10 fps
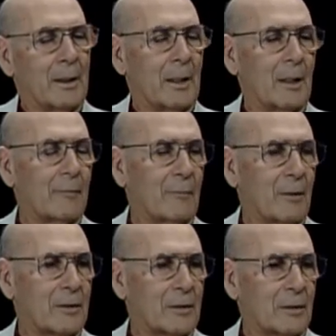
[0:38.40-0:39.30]
In the Air
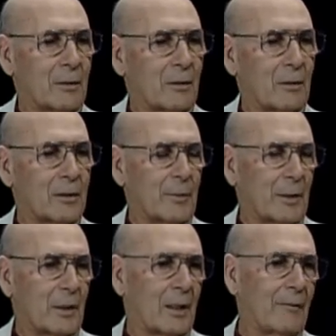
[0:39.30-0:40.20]
Force, of course,
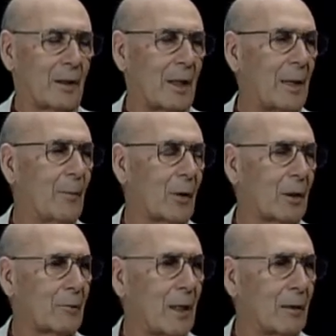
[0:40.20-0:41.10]
you covered a lot more
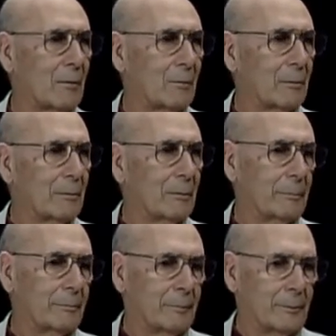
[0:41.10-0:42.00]
ground
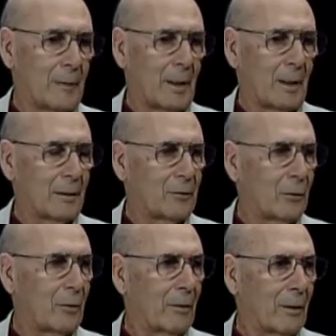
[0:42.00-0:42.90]

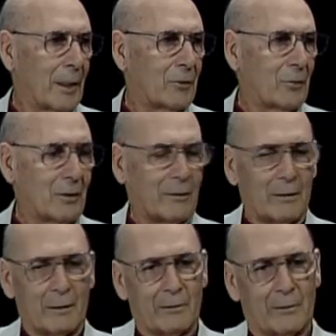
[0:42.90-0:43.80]
due to the nature
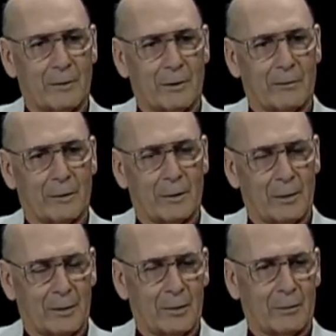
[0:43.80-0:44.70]
of
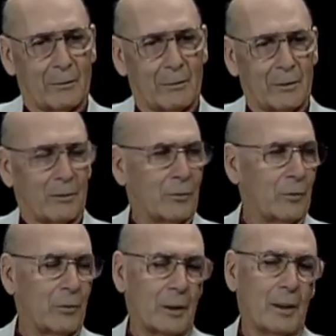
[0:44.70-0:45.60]
your
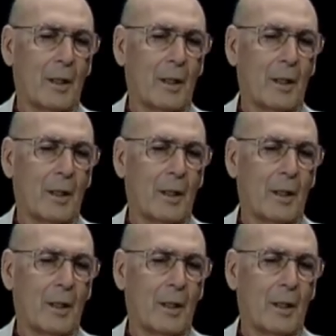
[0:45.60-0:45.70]
duty.